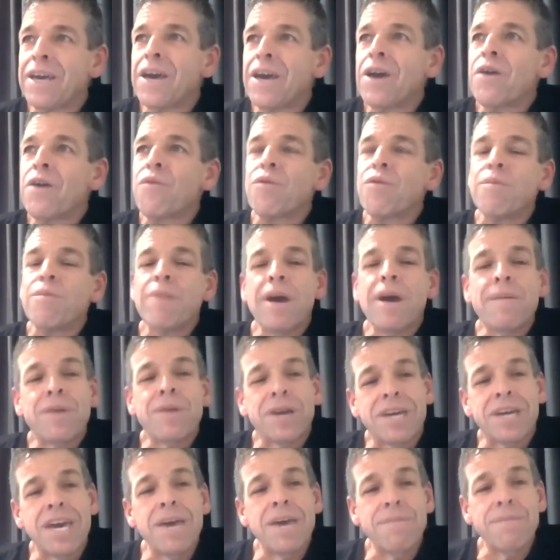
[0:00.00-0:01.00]
Remember,
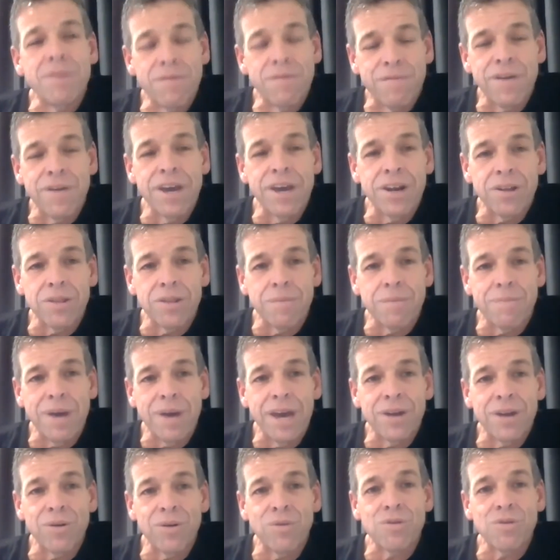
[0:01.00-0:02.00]
keep your feet on the
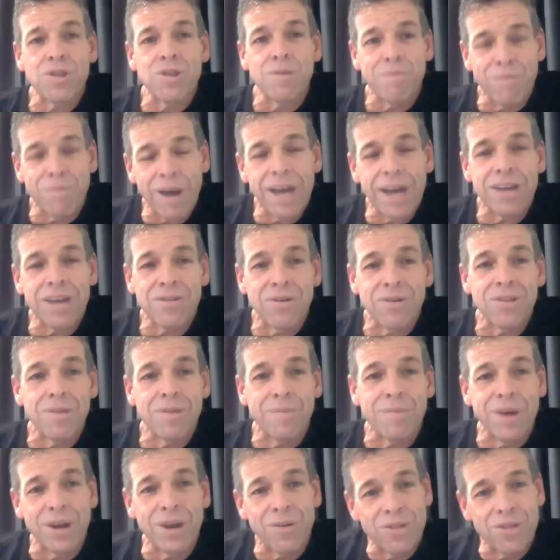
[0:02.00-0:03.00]
pedals. The brakes are on the
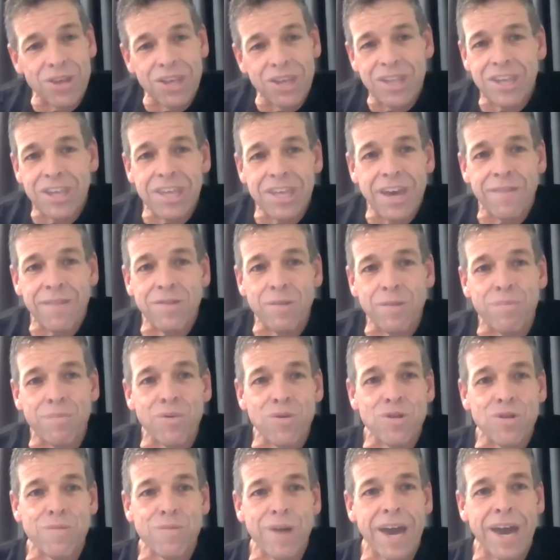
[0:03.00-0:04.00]
pedals, so you just have to
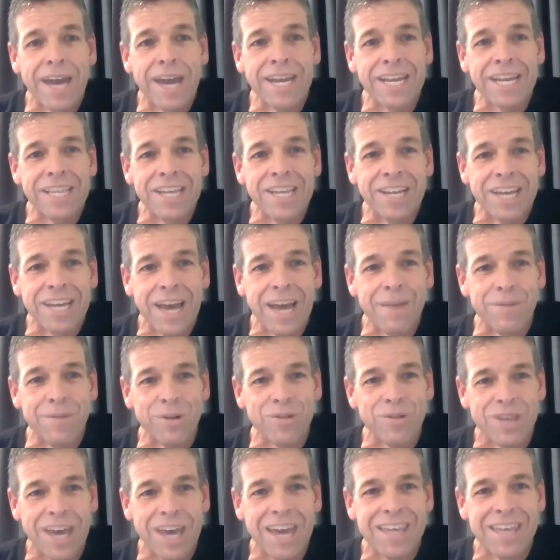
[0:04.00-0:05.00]
push back. And he did a couple
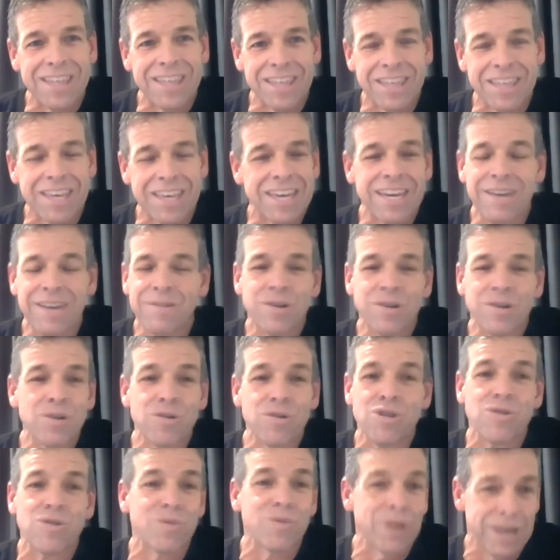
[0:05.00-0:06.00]
of tests. I said, yep,
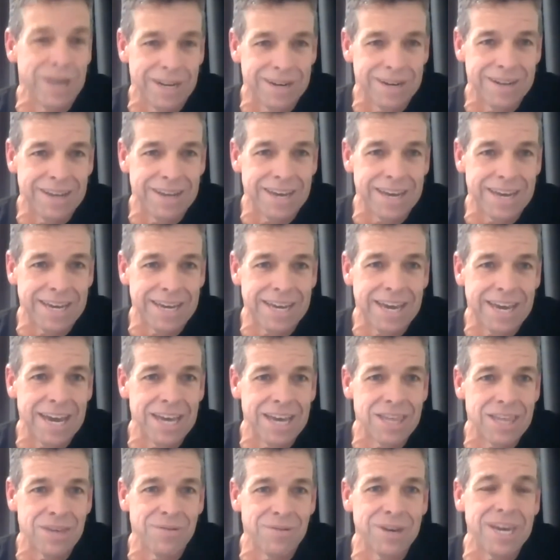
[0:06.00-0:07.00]
you're sweet. Okay,
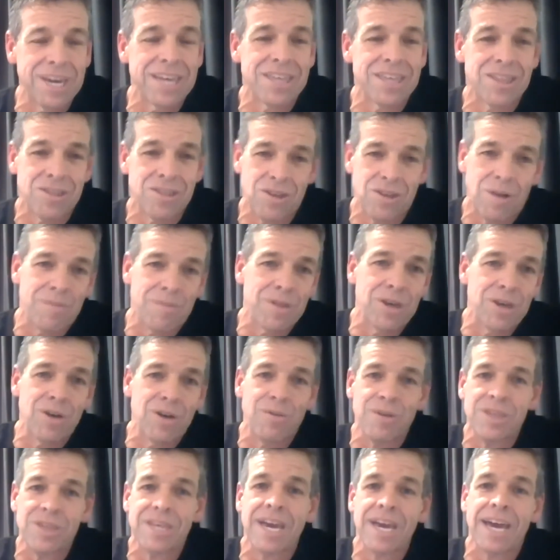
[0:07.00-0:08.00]
so we get to the top of the hill.
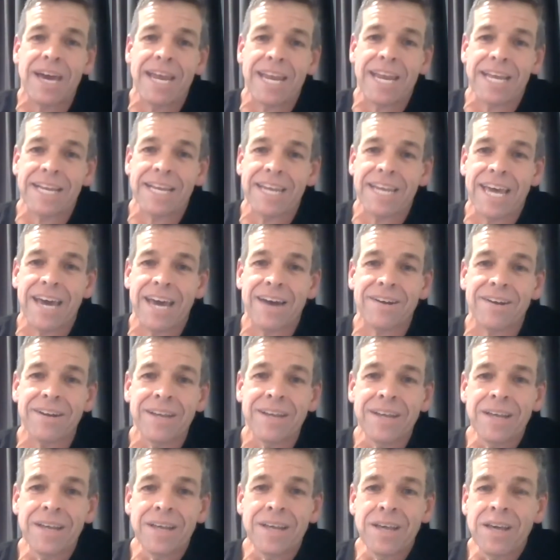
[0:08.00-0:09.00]
We start heading down.
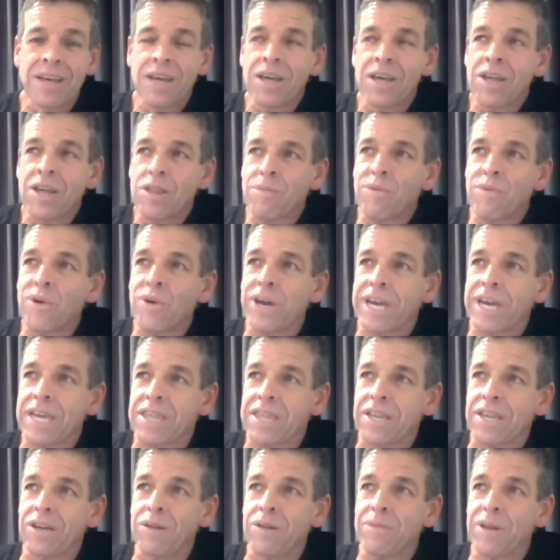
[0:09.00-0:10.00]
The boy gets a
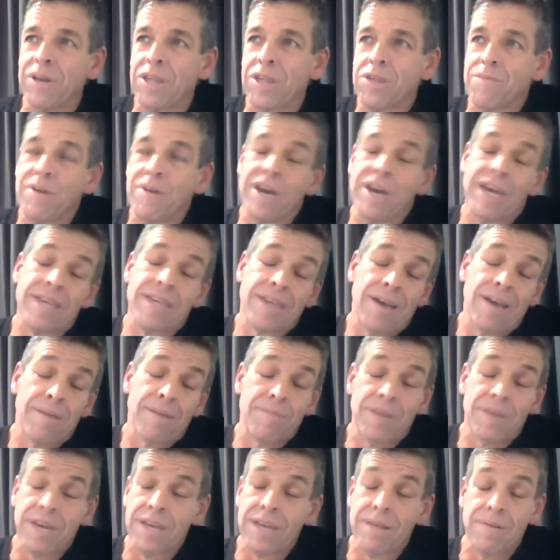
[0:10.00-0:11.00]
little bit of speed. So I'm
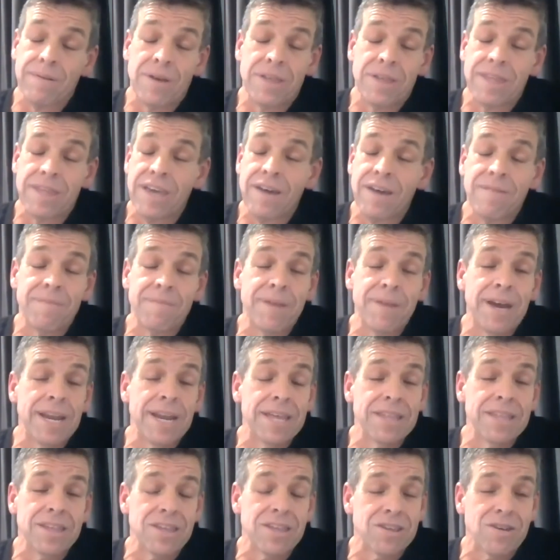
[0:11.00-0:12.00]
thinking to myself, mate,
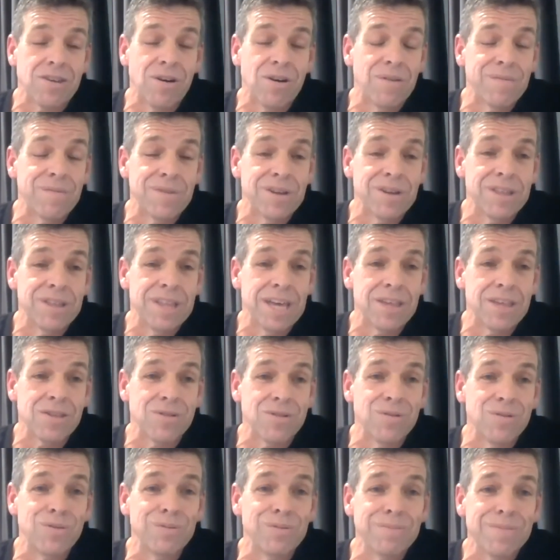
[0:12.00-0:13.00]
he's just confident. That's
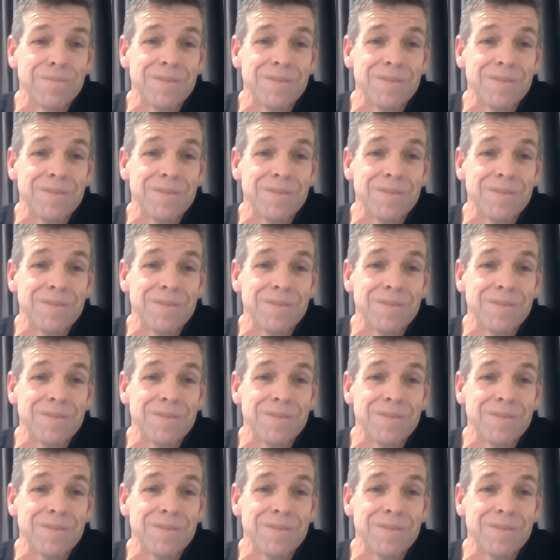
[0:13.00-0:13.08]
cool.